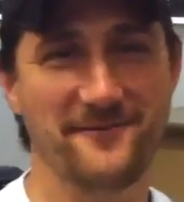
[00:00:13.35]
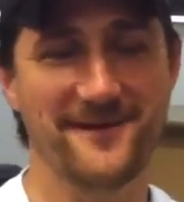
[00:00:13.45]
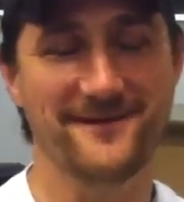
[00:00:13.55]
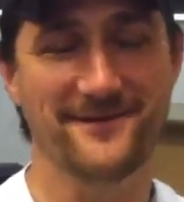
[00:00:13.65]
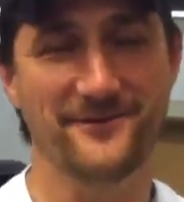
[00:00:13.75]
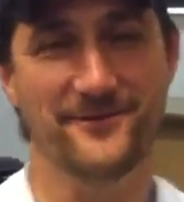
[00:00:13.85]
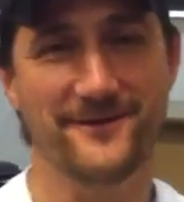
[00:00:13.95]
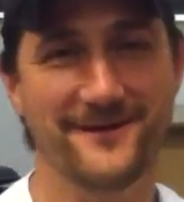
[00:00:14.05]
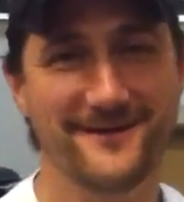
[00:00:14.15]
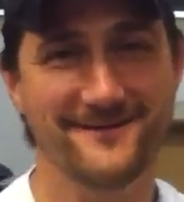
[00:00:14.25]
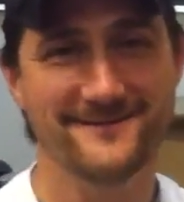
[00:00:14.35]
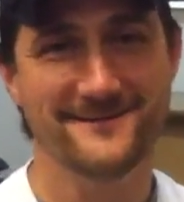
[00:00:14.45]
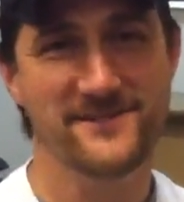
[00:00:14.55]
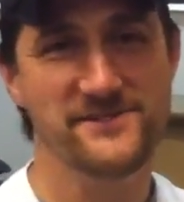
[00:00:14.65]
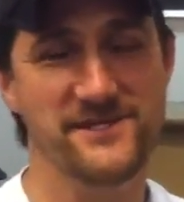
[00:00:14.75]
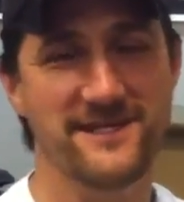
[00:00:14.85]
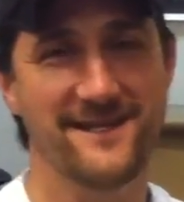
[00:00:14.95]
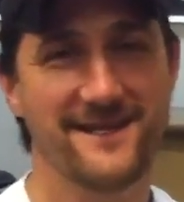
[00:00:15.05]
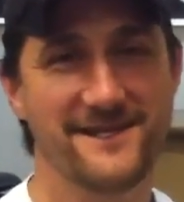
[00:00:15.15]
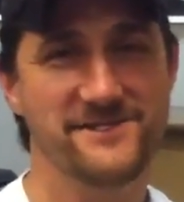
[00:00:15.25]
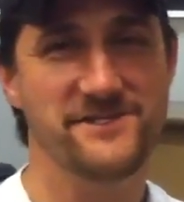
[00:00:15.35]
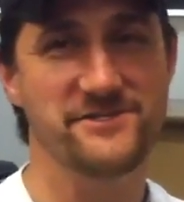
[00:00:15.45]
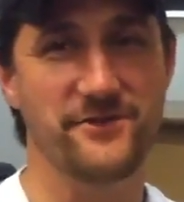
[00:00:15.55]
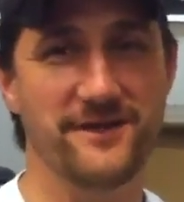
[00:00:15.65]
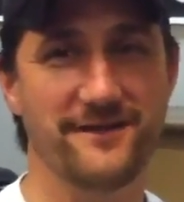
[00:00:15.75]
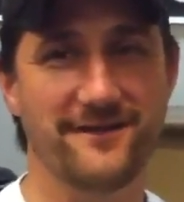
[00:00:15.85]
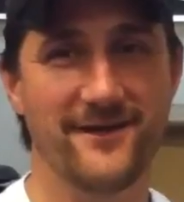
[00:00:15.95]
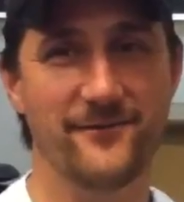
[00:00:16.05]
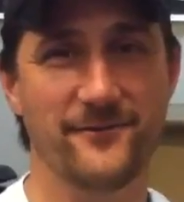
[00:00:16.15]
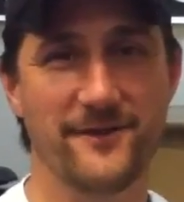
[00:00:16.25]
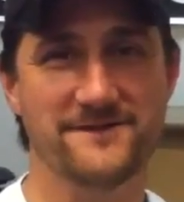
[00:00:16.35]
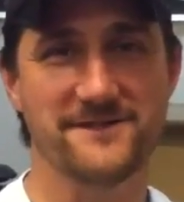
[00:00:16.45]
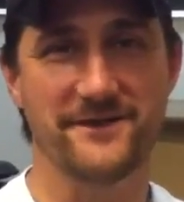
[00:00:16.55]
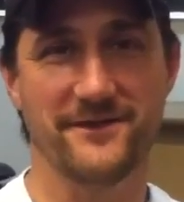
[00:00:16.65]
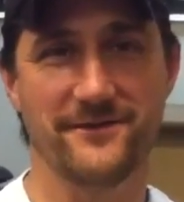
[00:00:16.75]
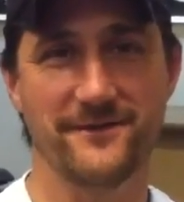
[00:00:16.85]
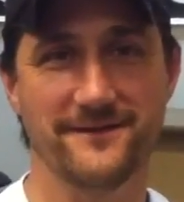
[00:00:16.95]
Got me in the door, yeah. She joined a couple months ago,